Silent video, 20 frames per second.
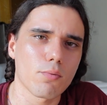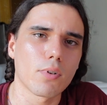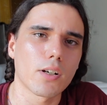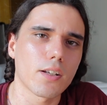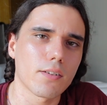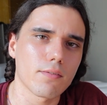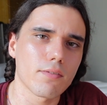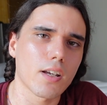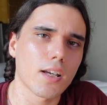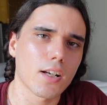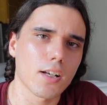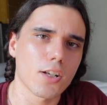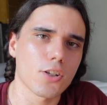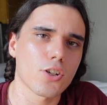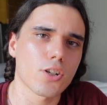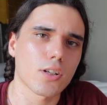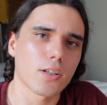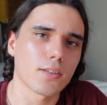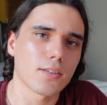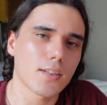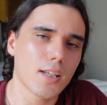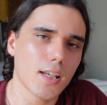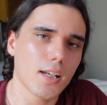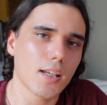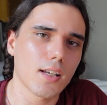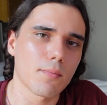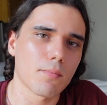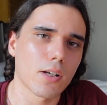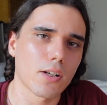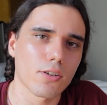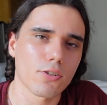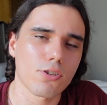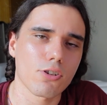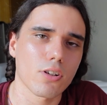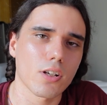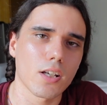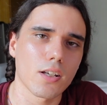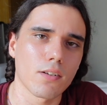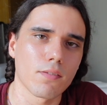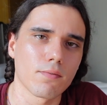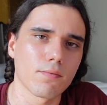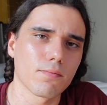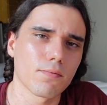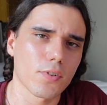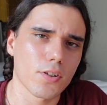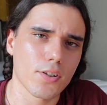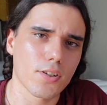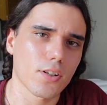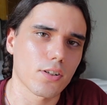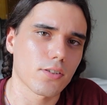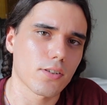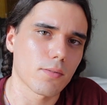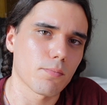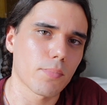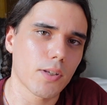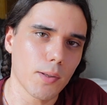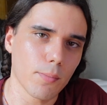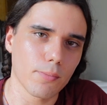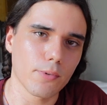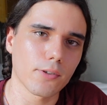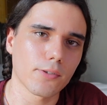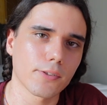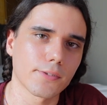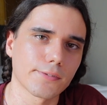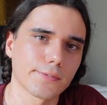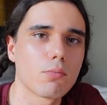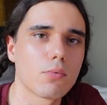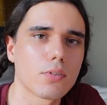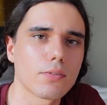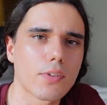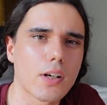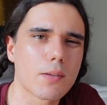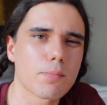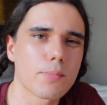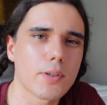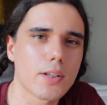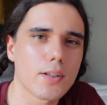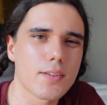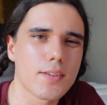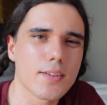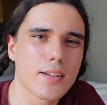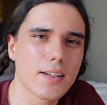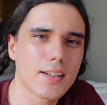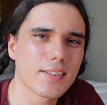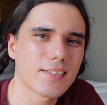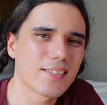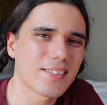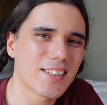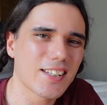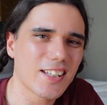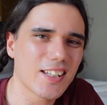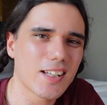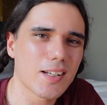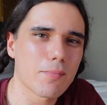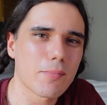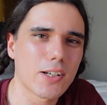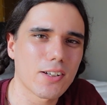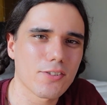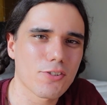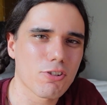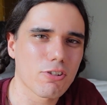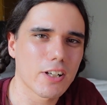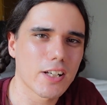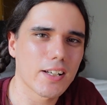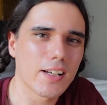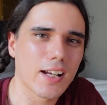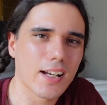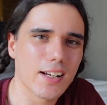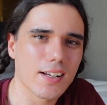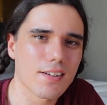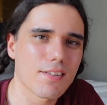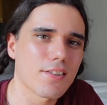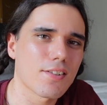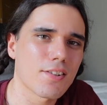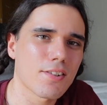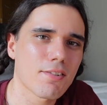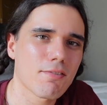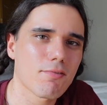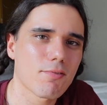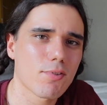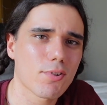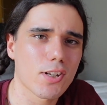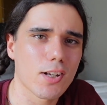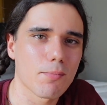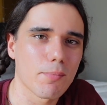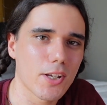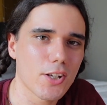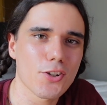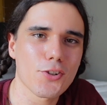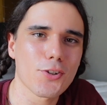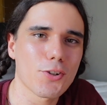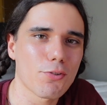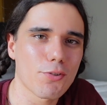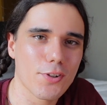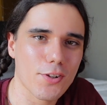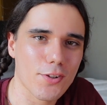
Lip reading: advantage to TD Ameritrade for certain people. With that being said, TD Ameritrade has some issues